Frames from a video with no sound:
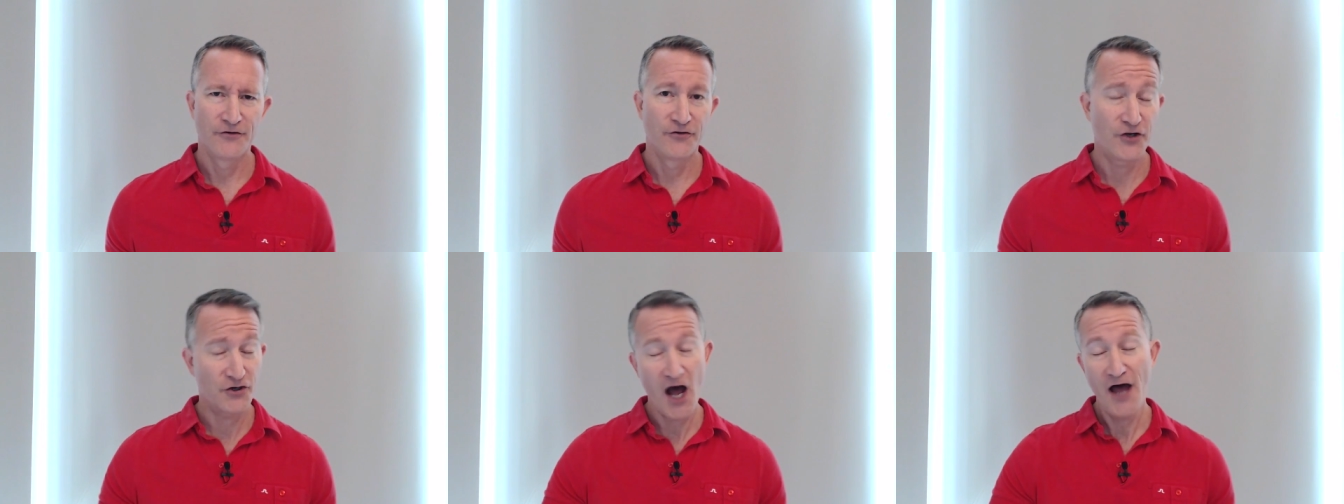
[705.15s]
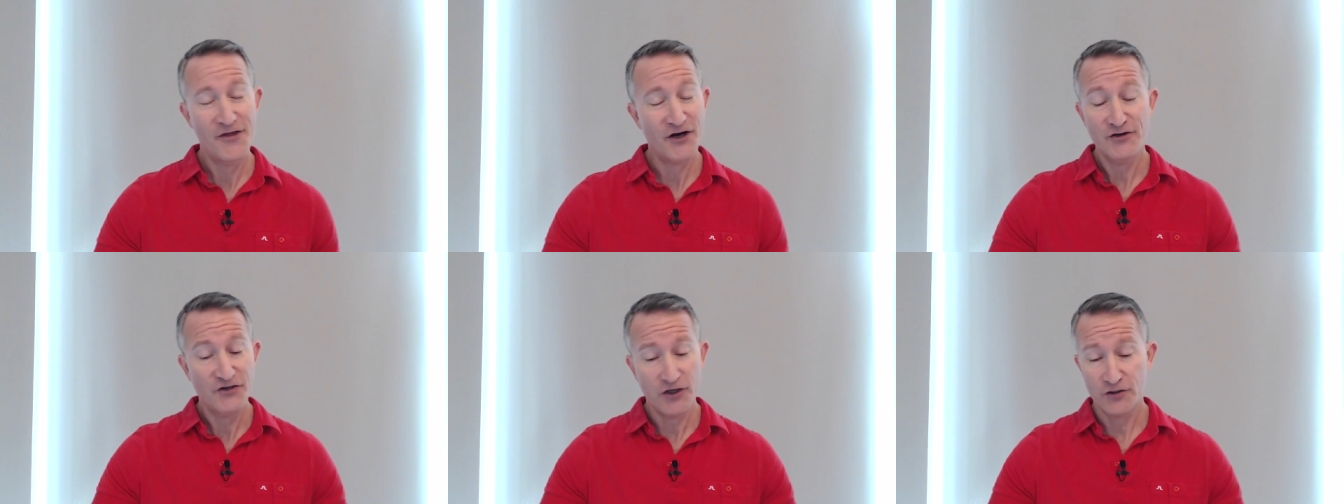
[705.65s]

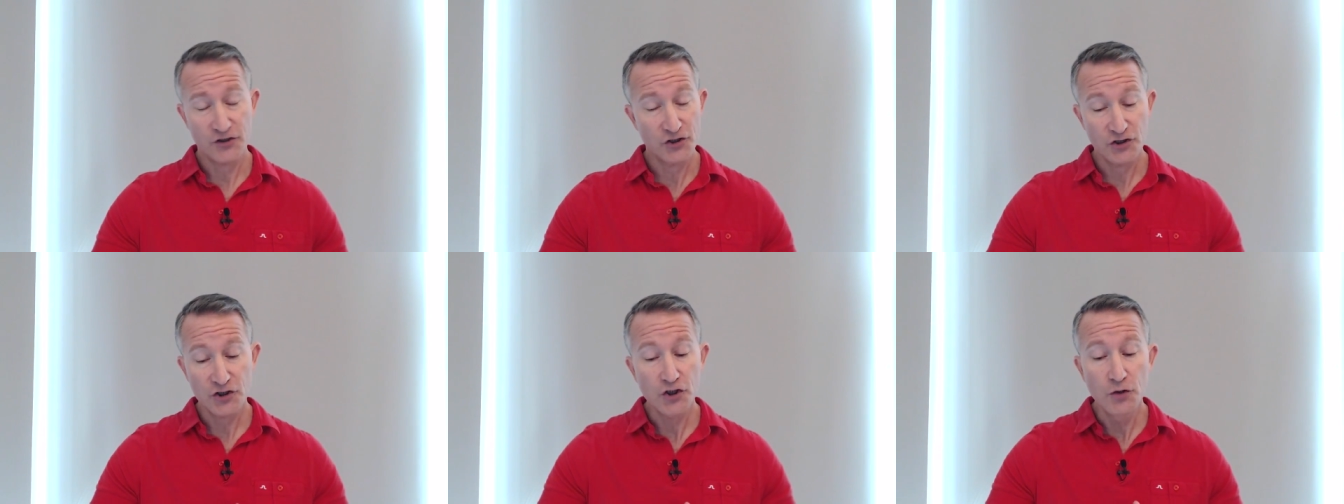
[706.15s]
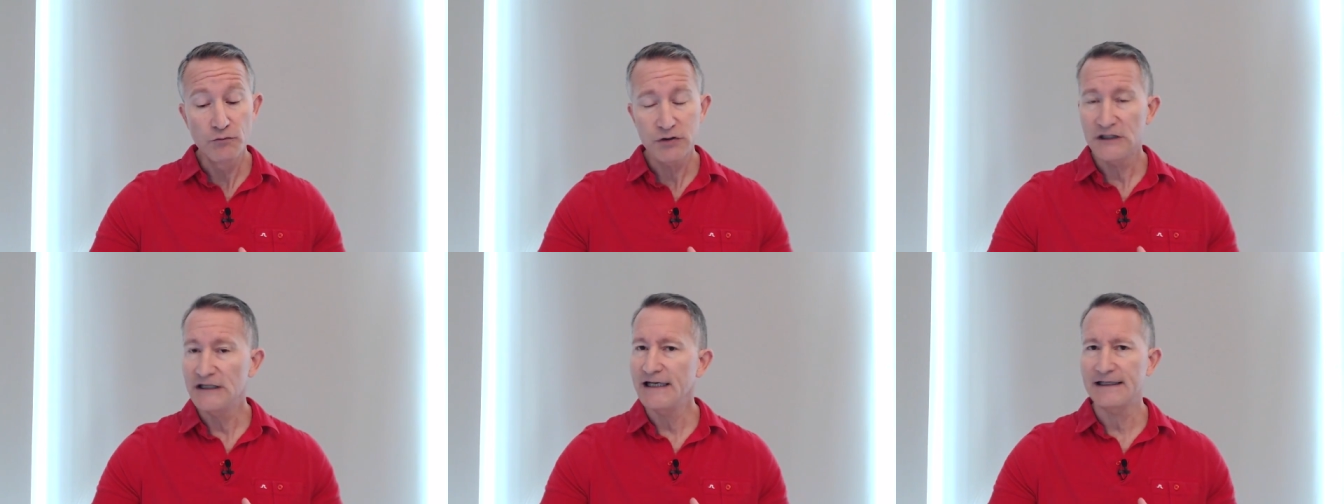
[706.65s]
They're
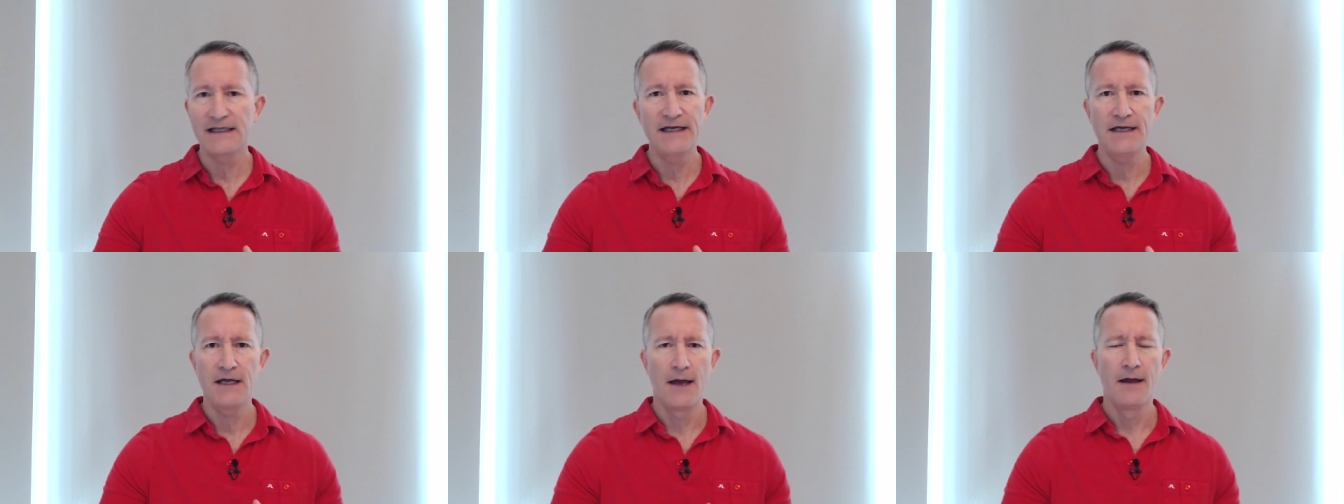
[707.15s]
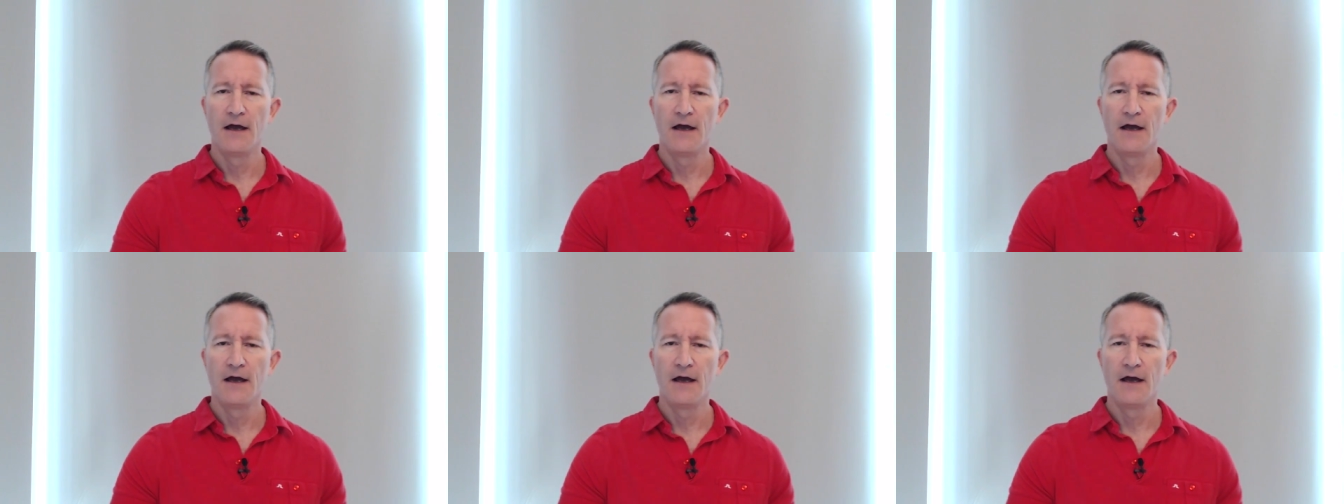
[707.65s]
completely